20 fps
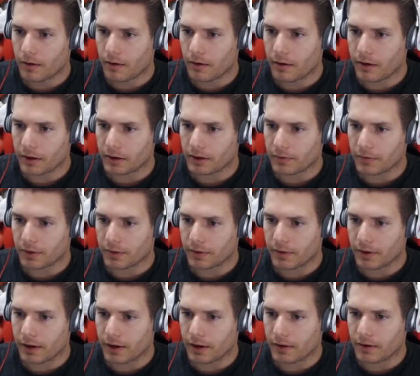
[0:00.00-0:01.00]

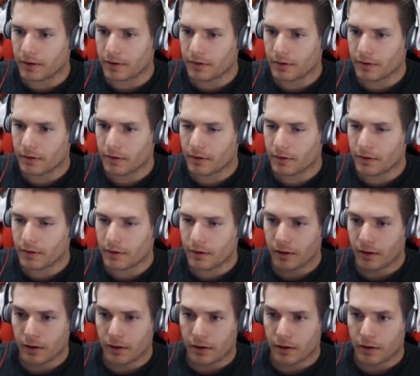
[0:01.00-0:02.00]
activate that.
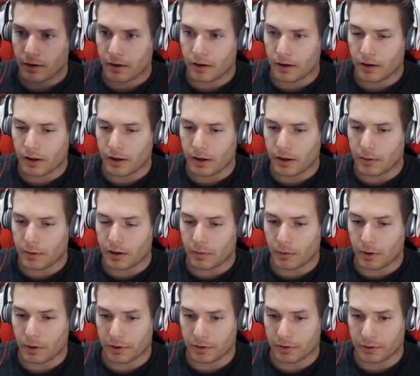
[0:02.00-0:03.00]
And then what I
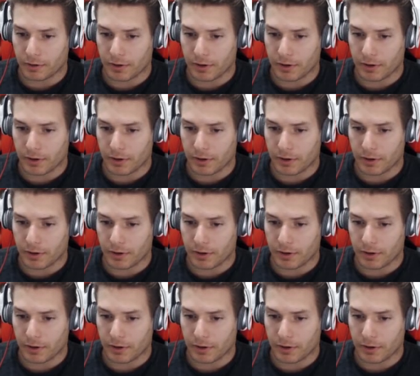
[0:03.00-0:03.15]
want to do,